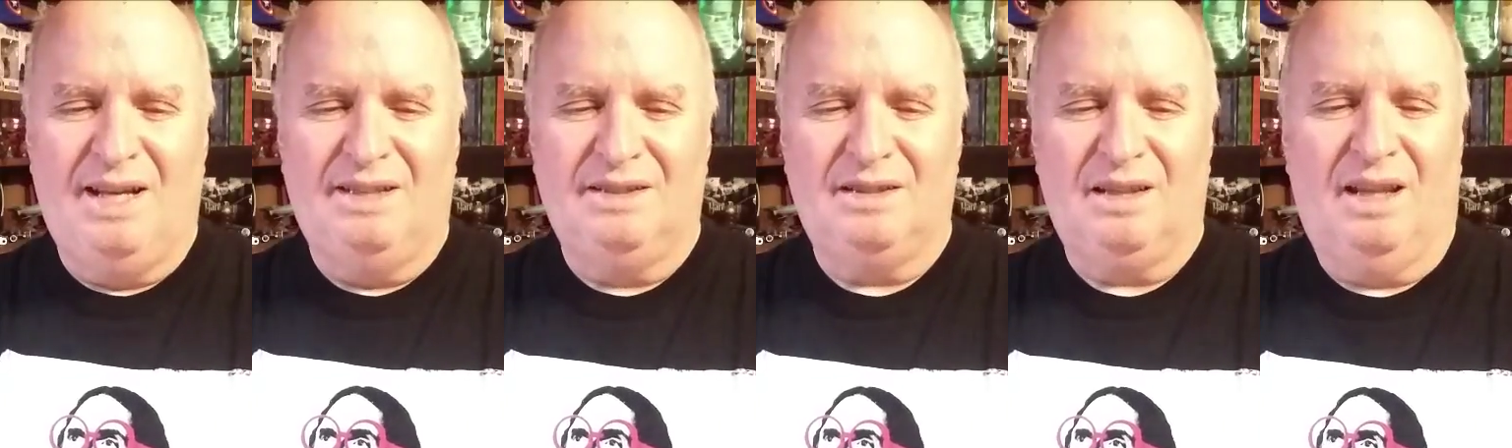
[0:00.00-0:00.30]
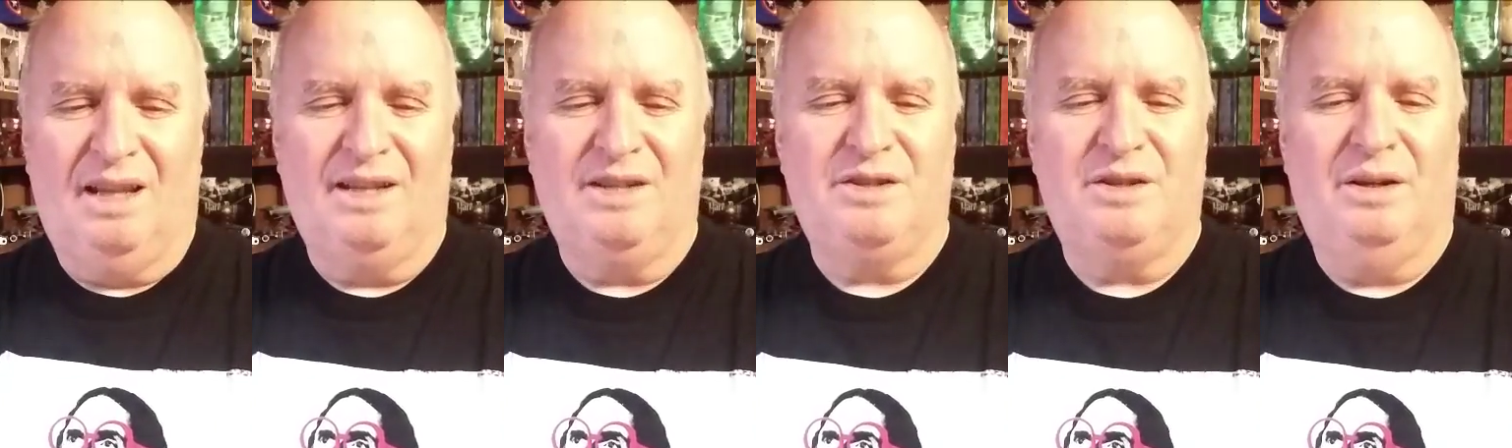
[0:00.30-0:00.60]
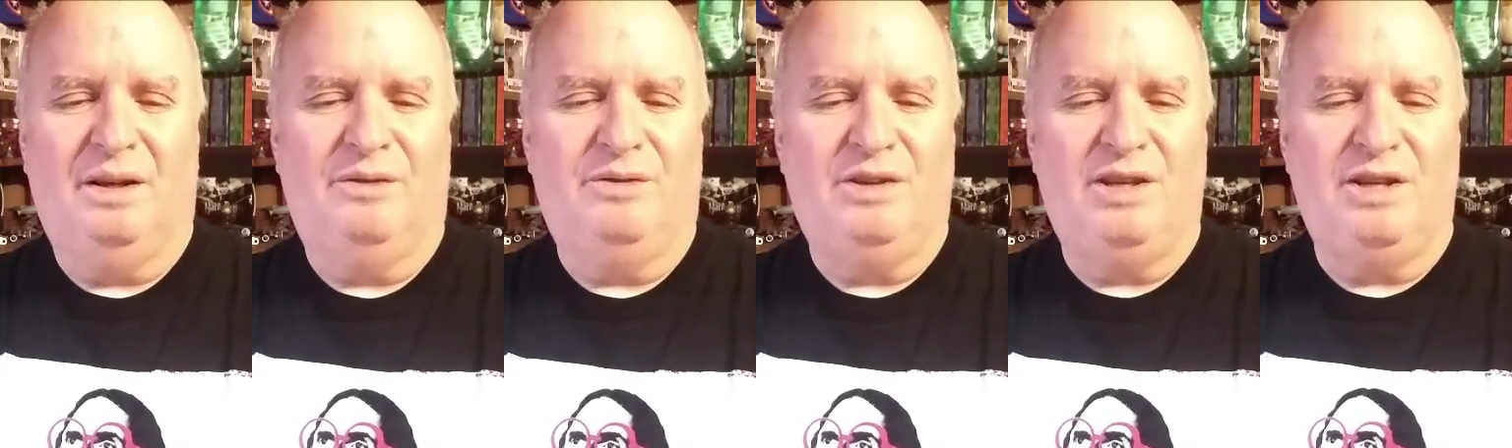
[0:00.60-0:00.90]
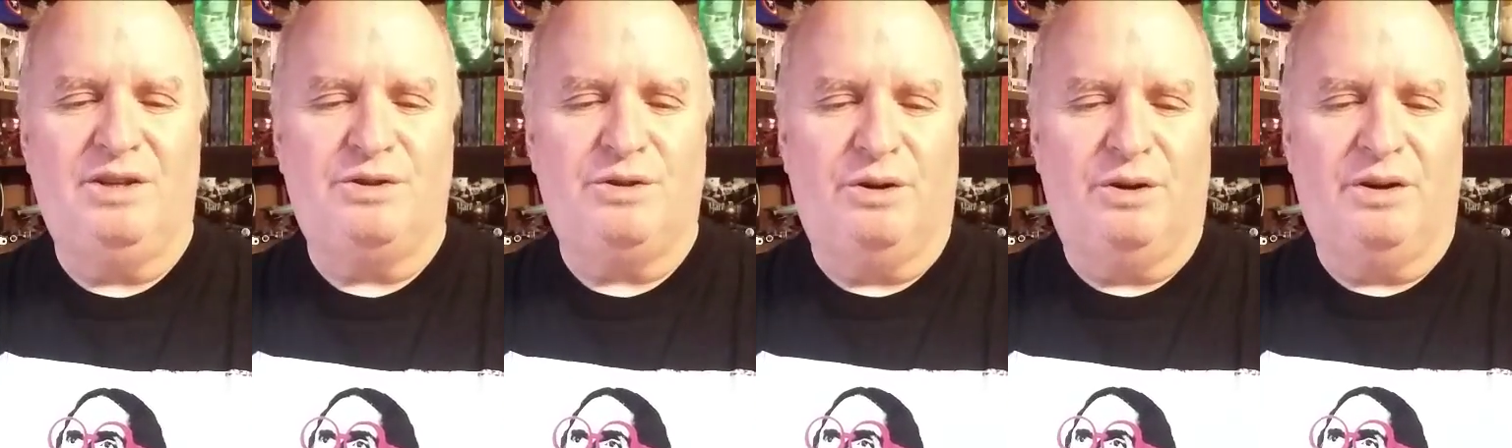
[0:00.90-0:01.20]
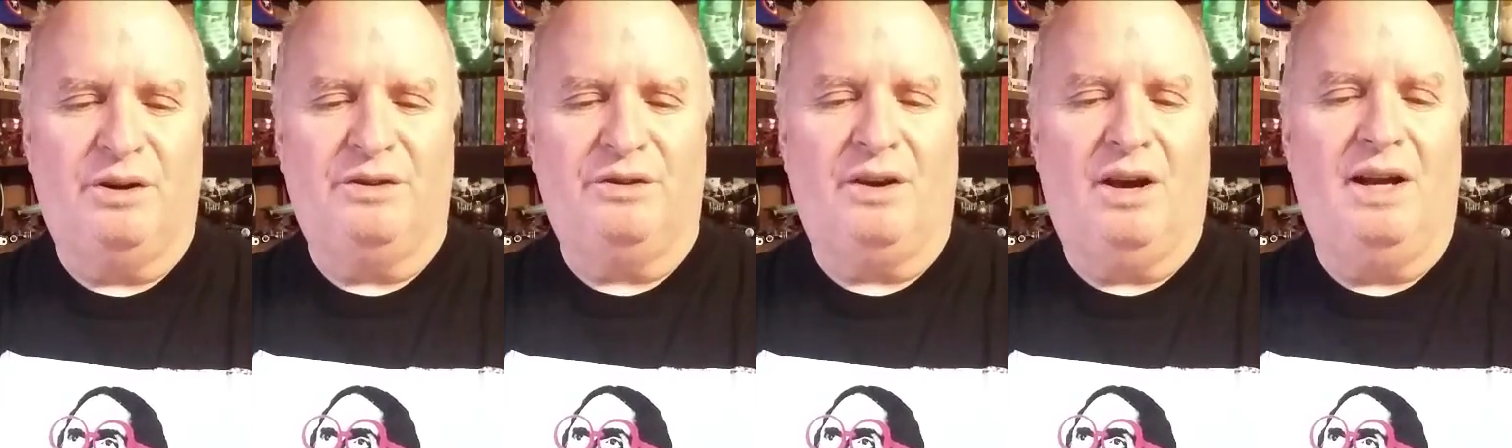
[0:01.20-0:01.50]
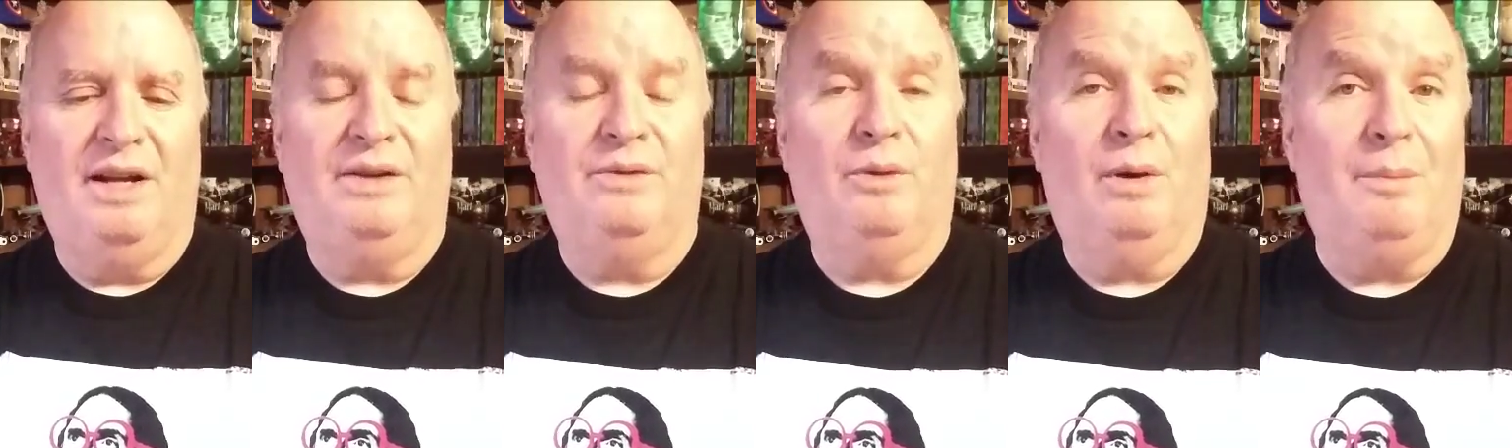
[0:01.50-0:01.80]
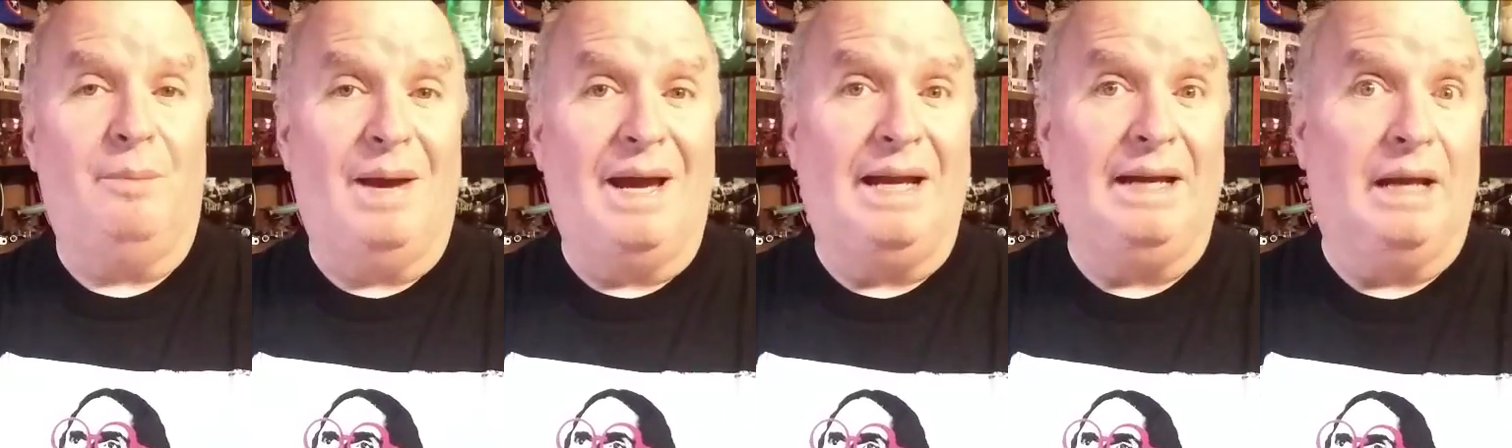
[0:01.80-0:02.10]
selection of t-shirt designs
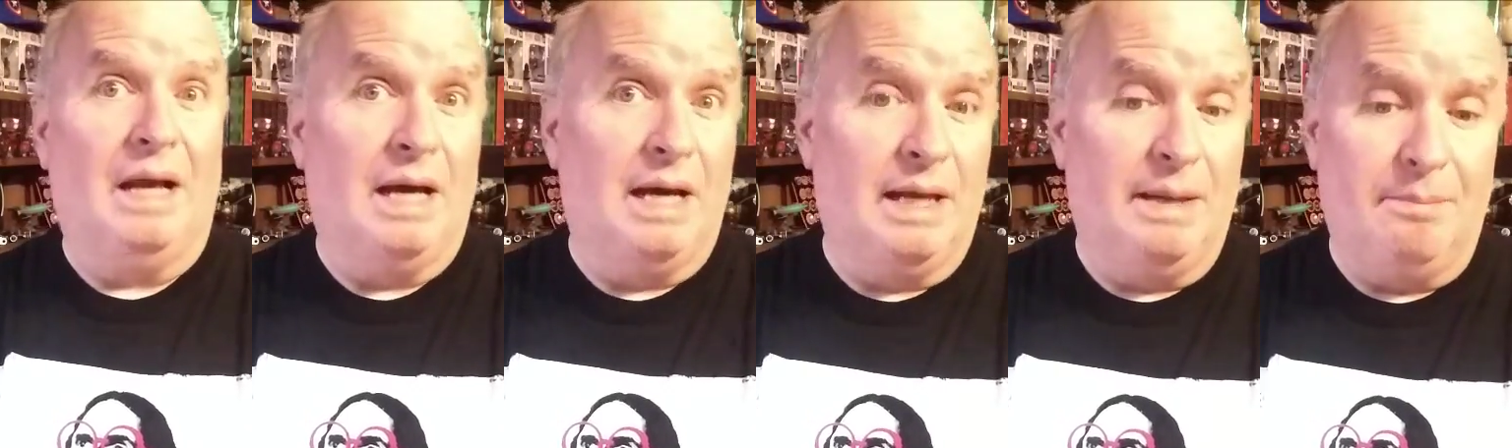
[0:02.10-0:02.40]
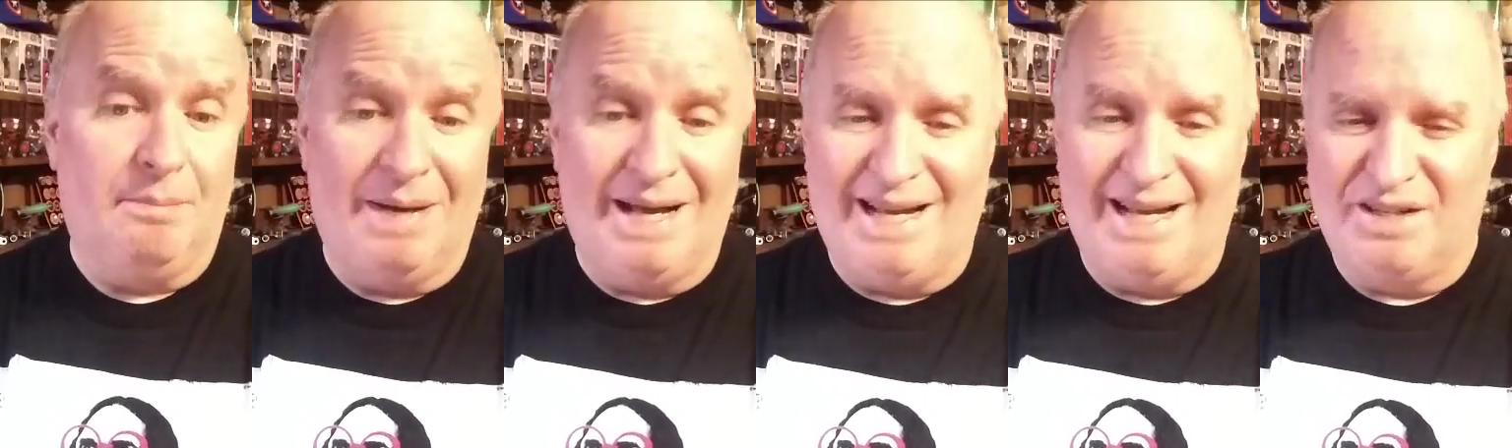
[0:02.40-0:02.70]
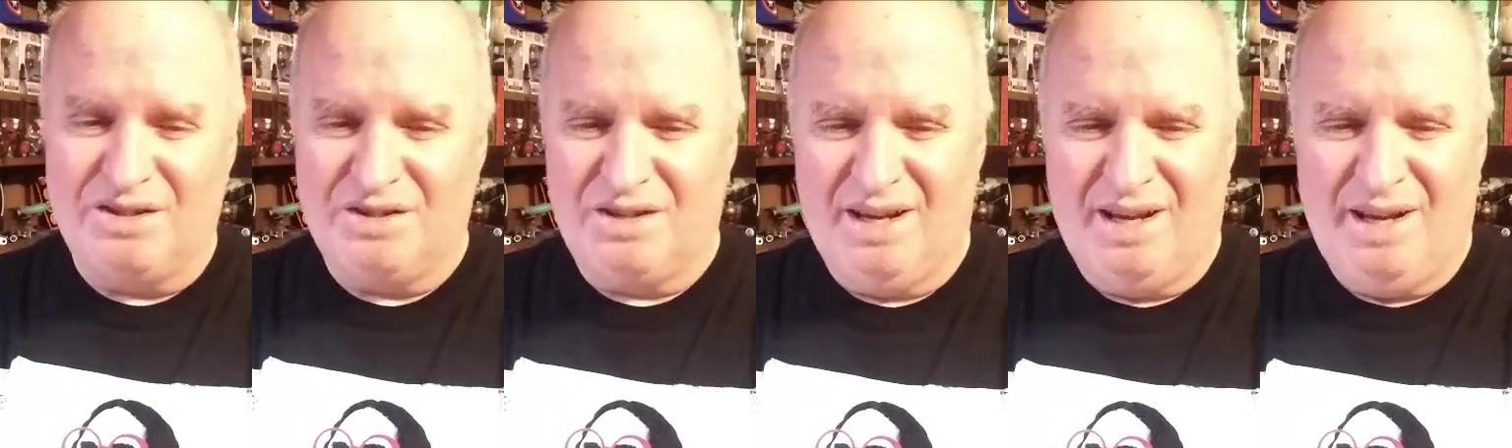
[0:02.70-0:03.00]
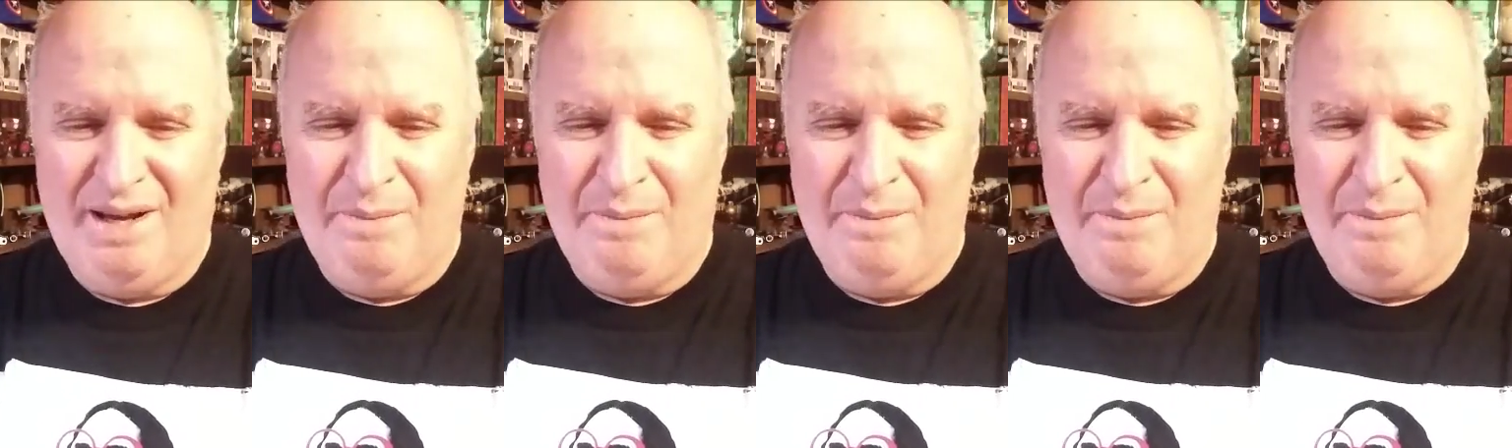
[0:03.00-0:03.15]
remain unmatched.